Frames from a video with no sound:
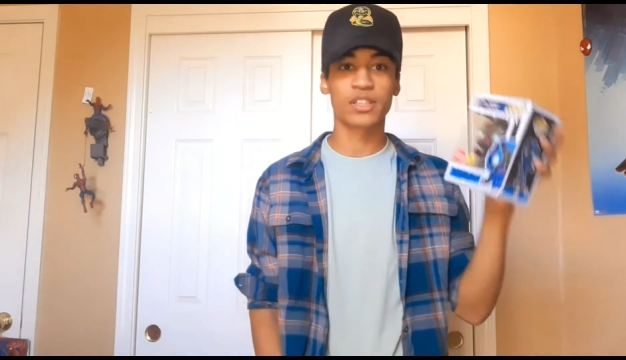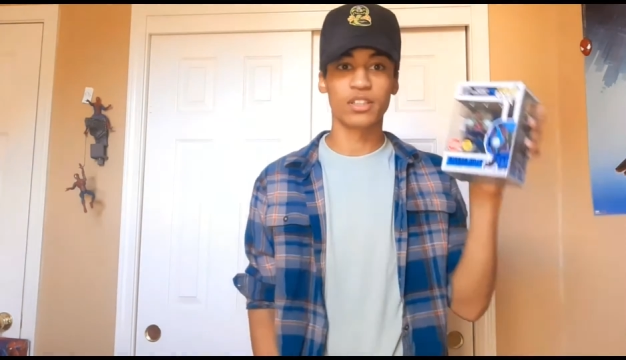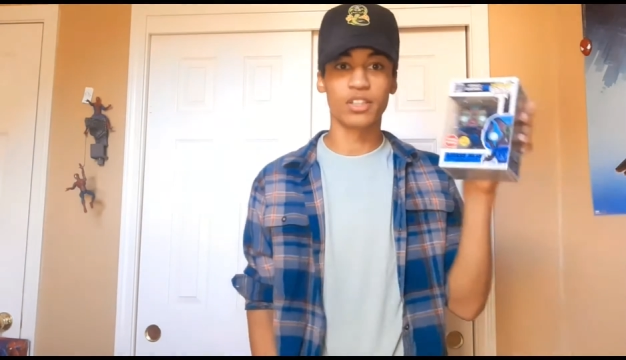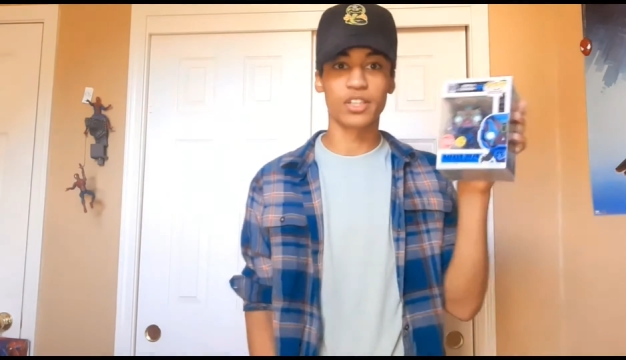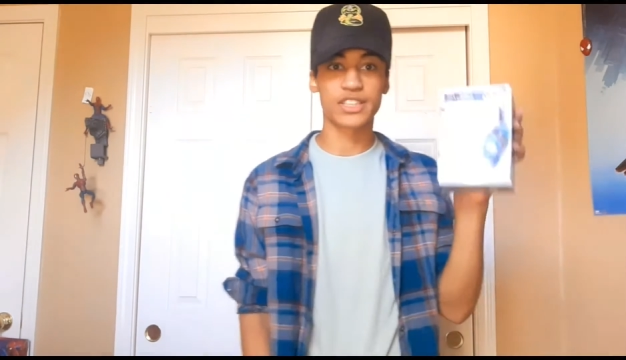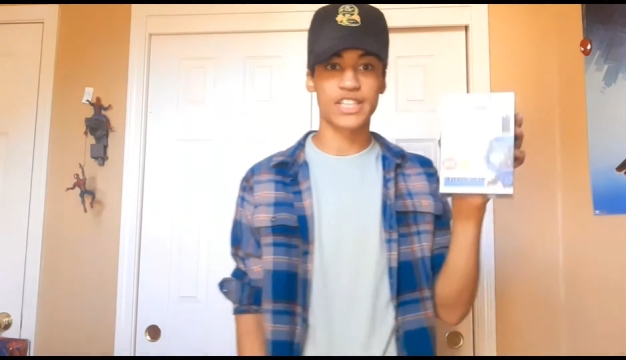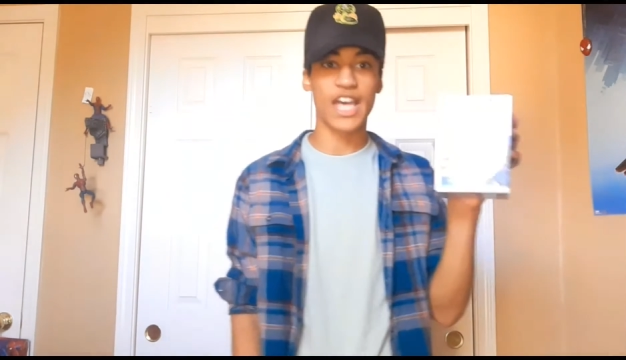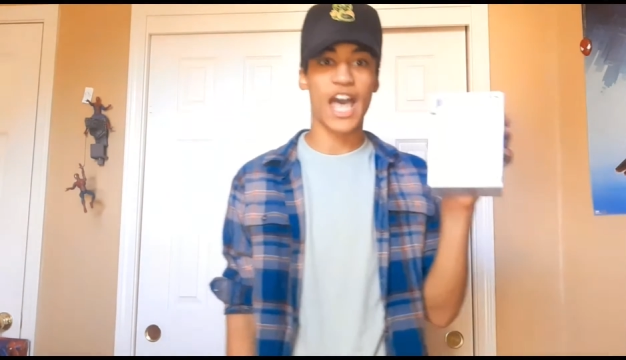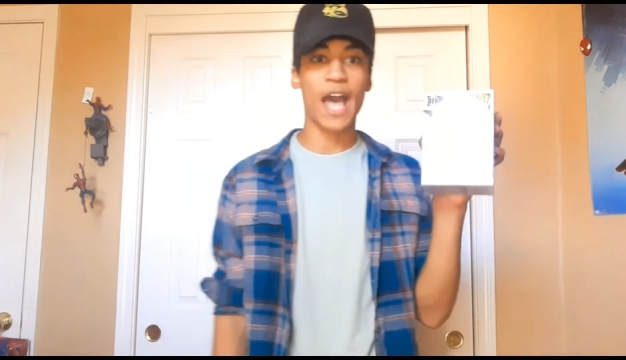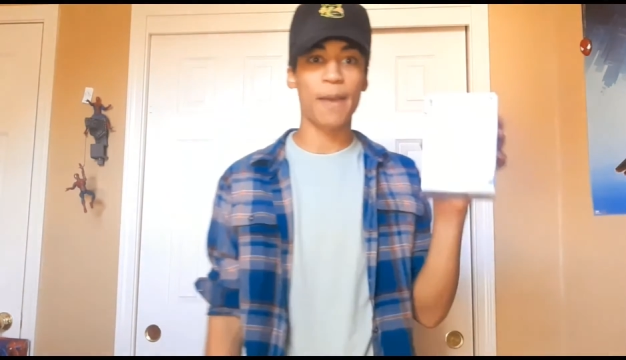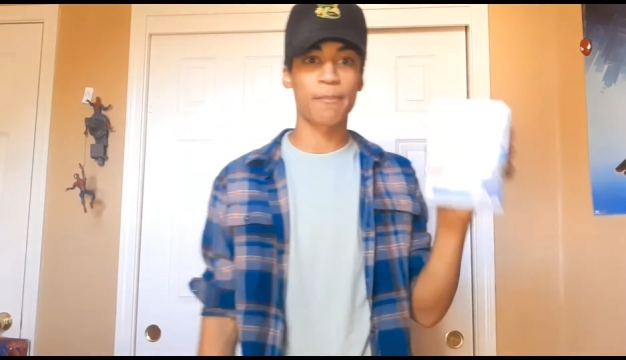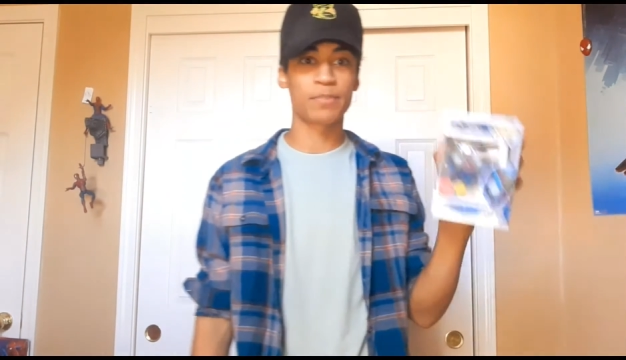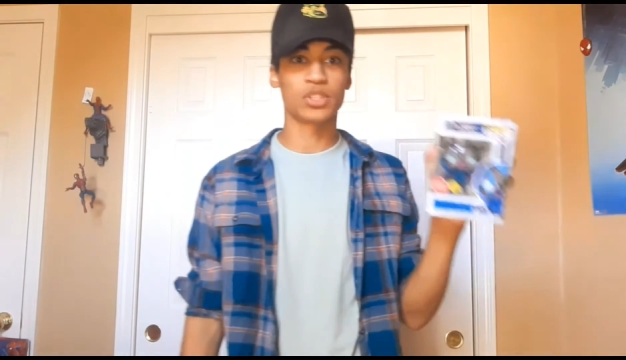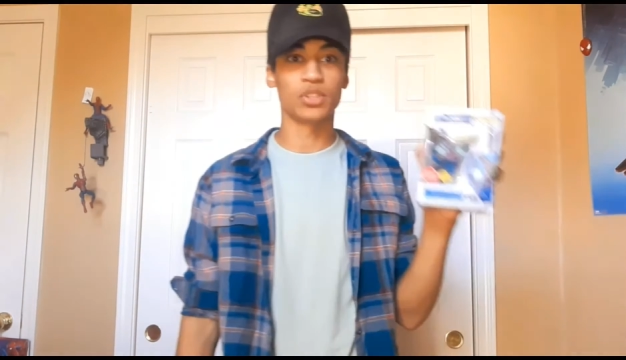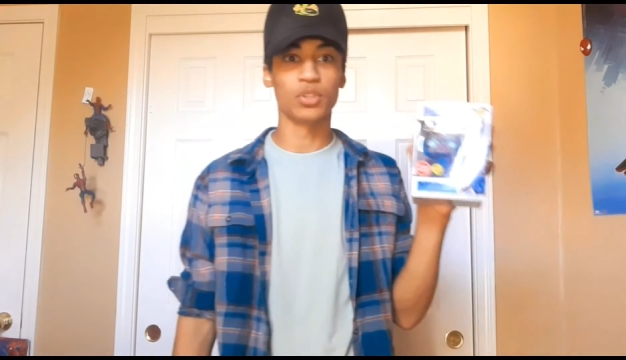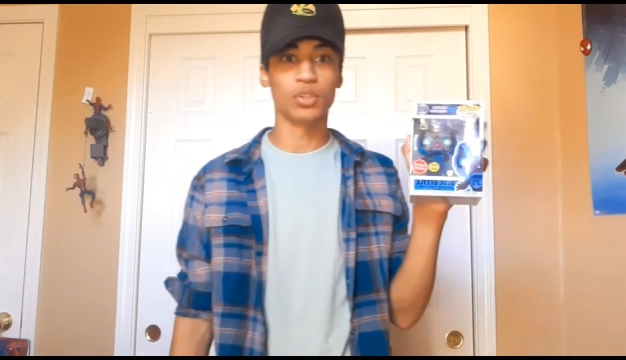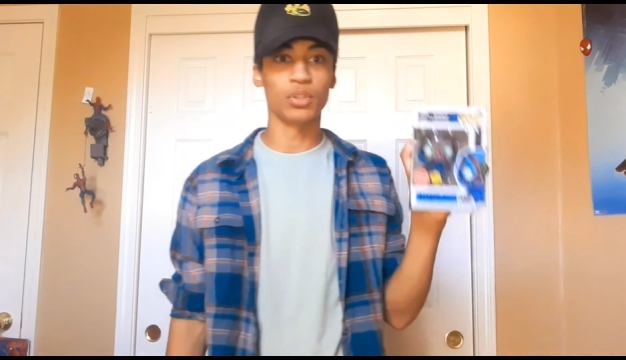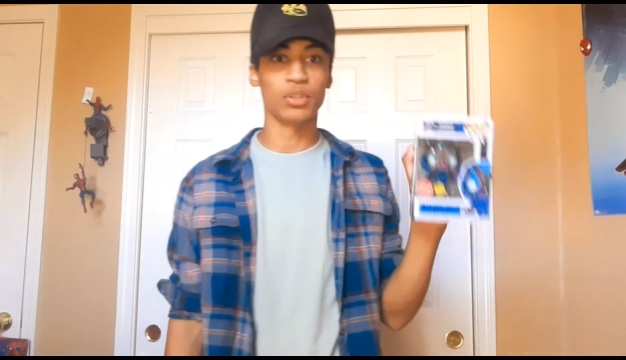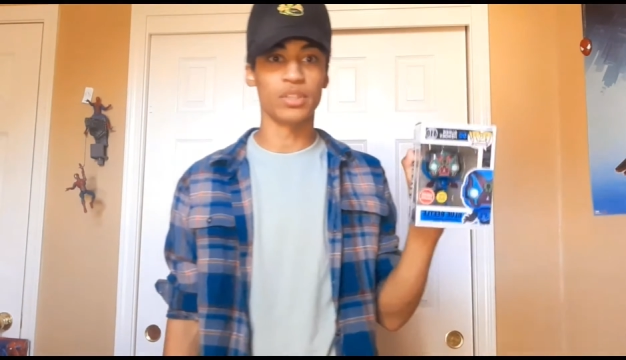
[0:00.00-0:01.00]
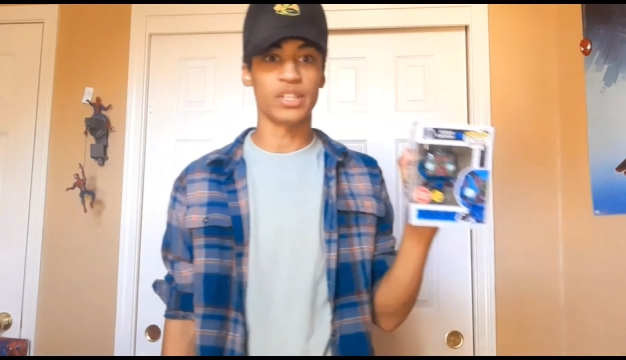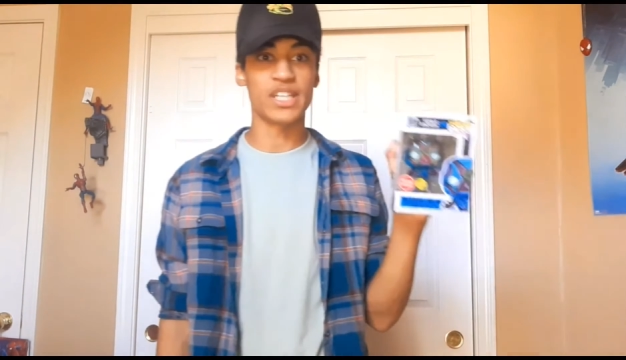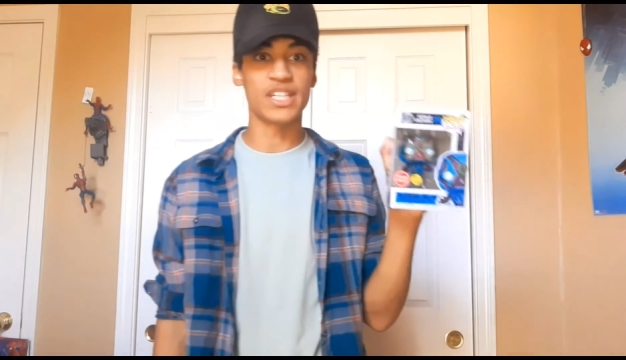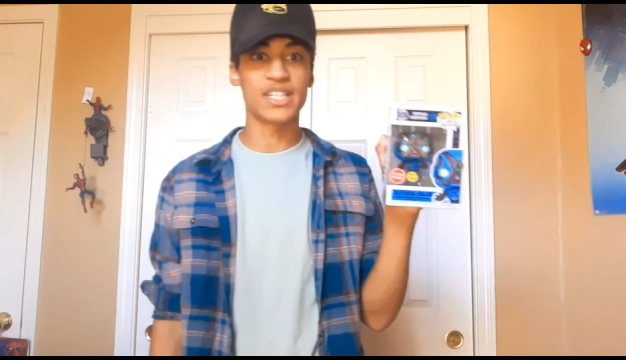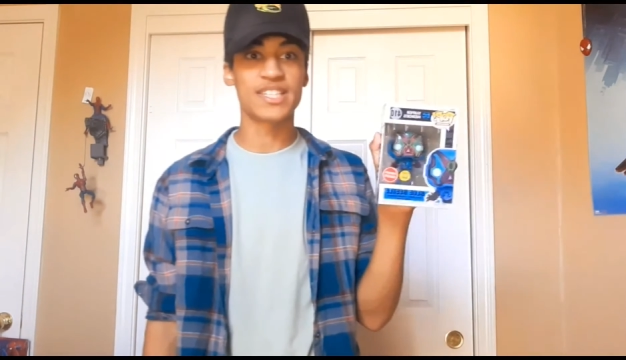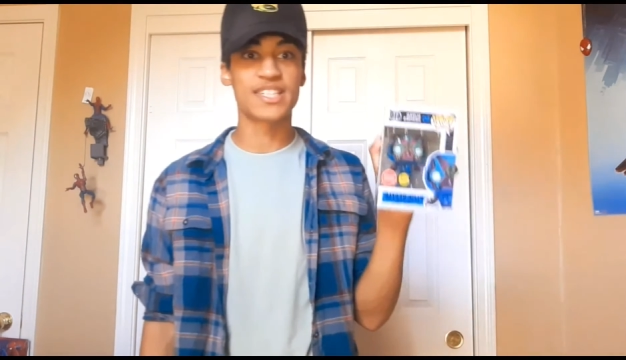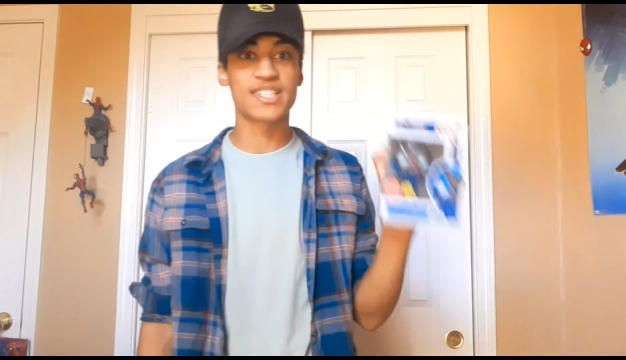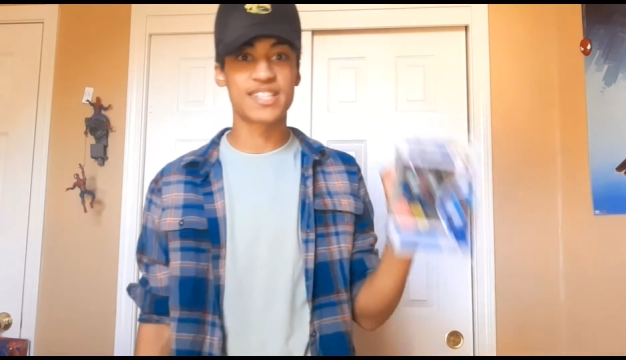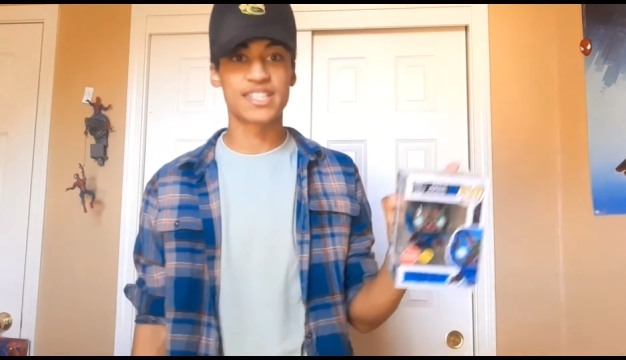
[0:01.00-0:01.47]
looks
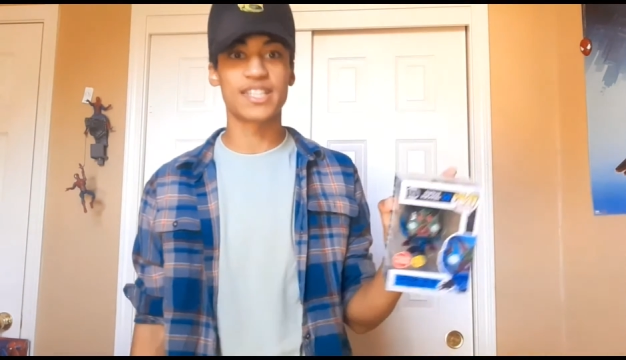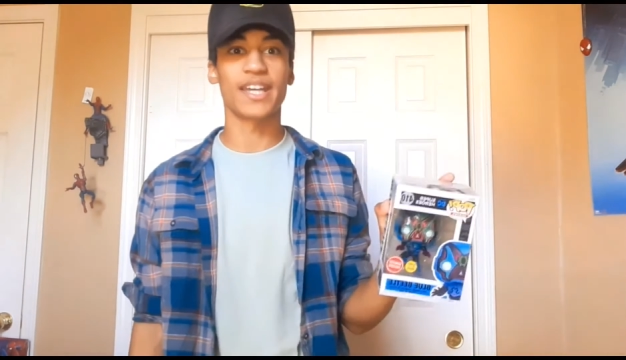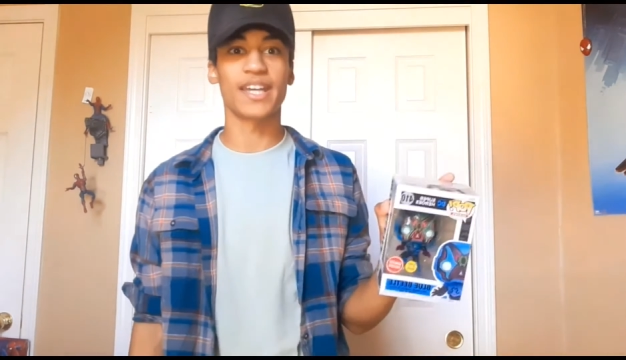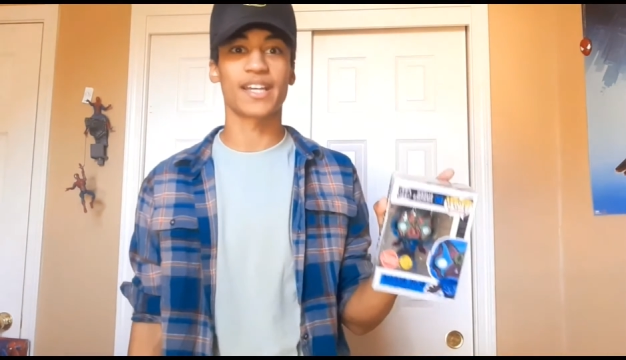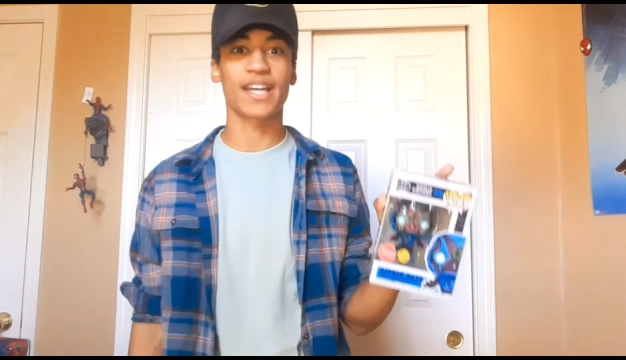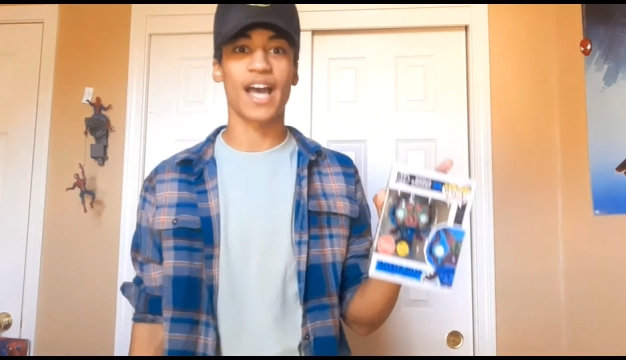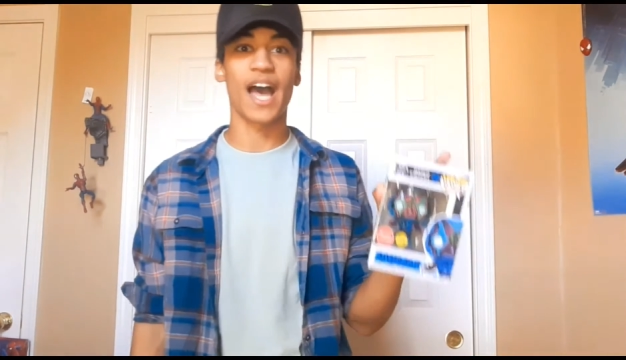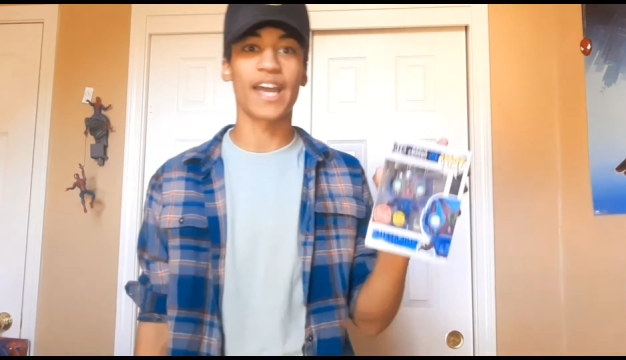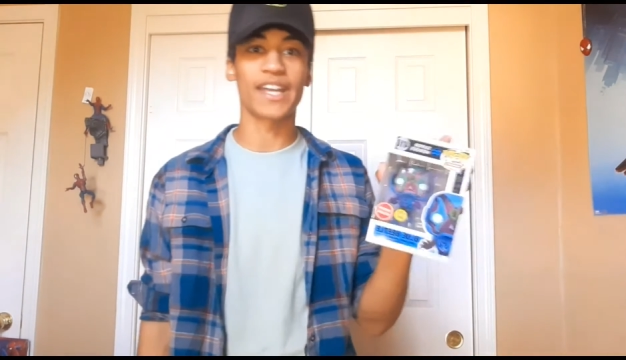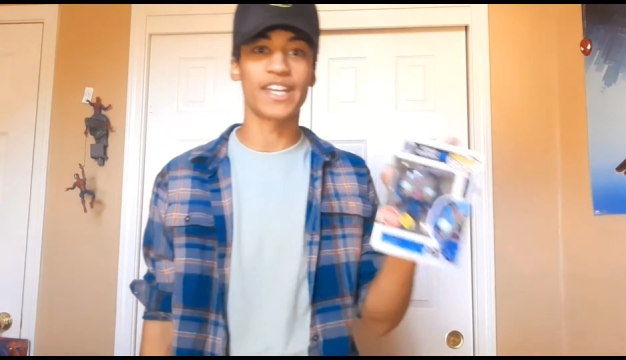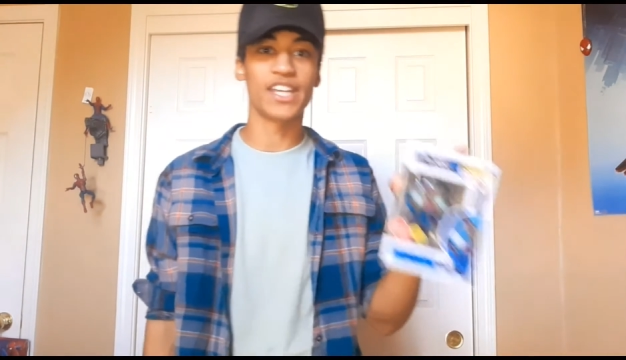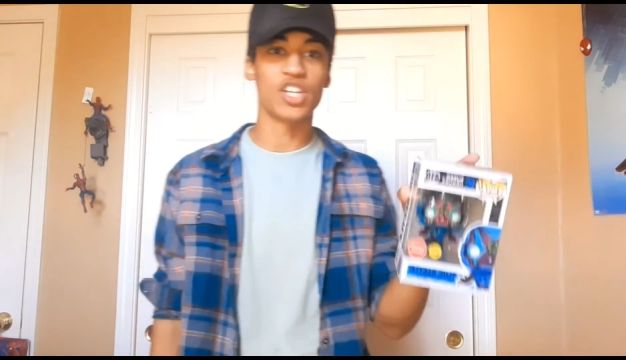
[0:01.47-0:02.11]
absolutely sick. I